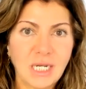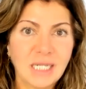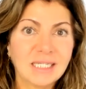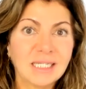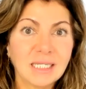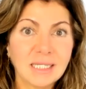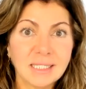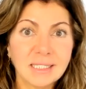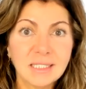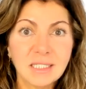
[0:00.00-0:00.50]
at
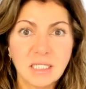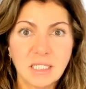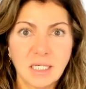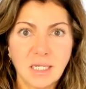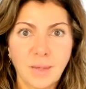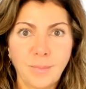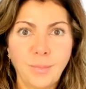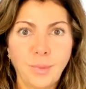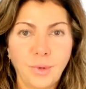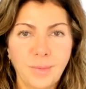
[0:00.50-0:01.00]
the listing
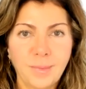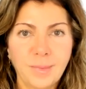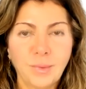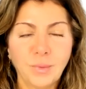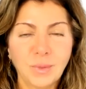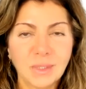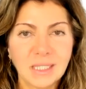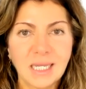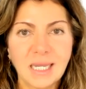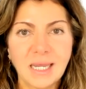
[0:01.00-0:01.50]
appointment
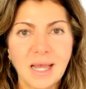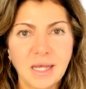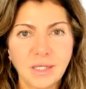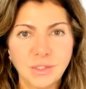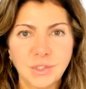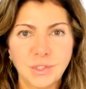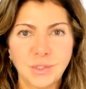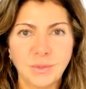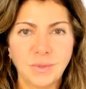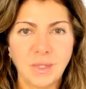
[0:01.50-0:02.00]
when they
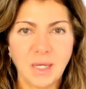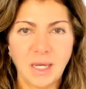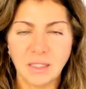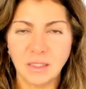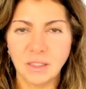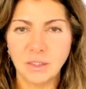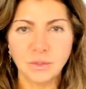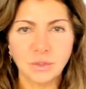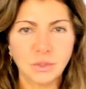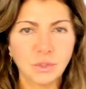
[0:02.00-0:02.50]
ask you that?
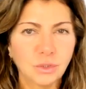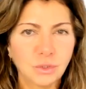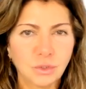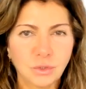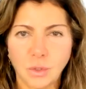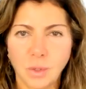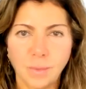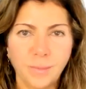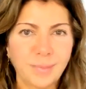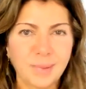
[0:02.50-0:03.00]
They're
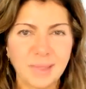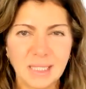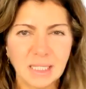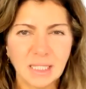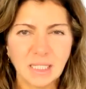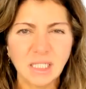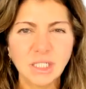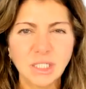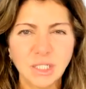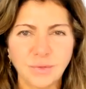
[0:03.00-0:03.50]

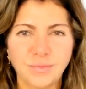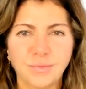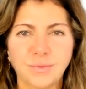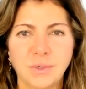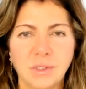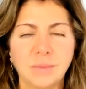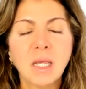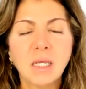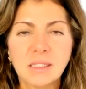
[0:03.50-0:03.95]
completely different.